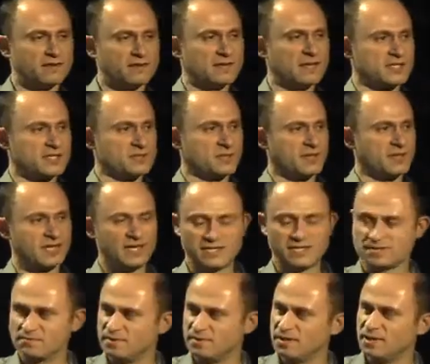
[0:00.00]
that's what it
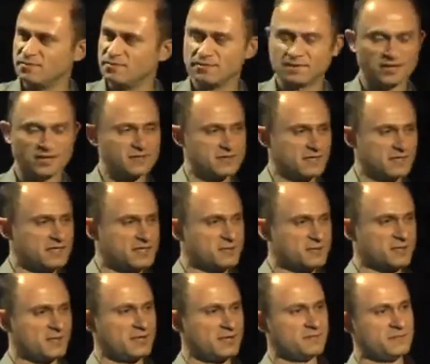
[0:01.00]
is and we know what goes
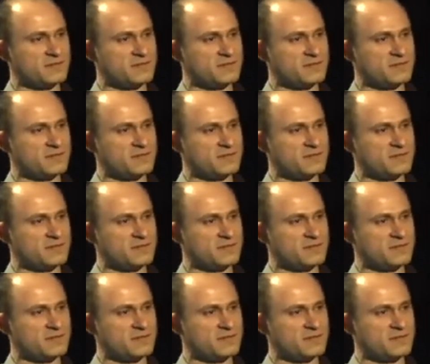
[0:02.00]
into it and